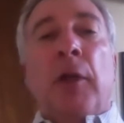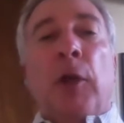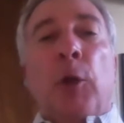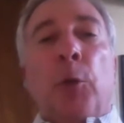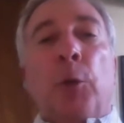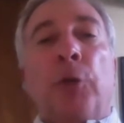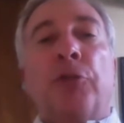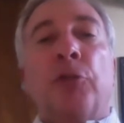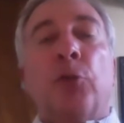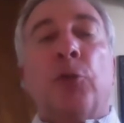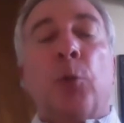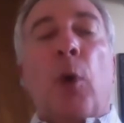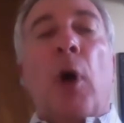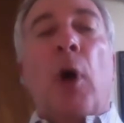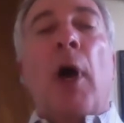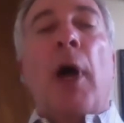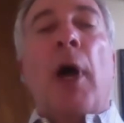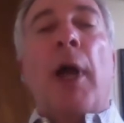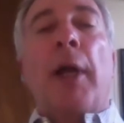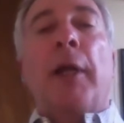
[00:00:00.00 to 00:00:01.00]
which is
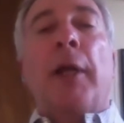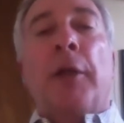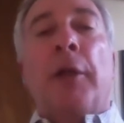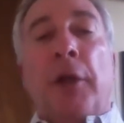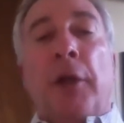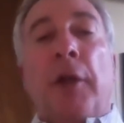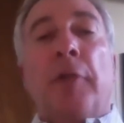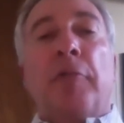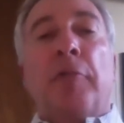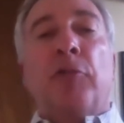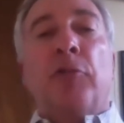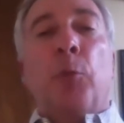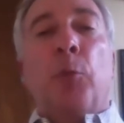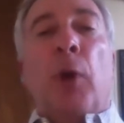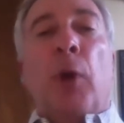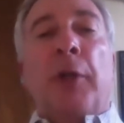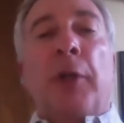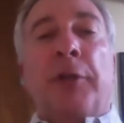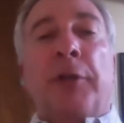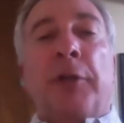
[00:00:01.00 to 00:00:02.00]
another reason
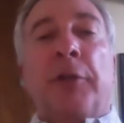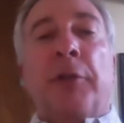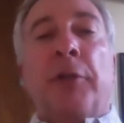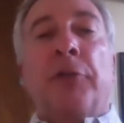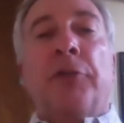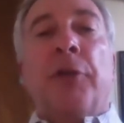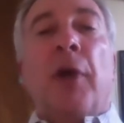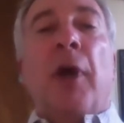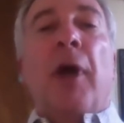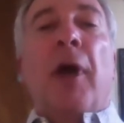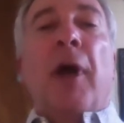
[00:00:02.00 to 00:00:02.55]
why I did this.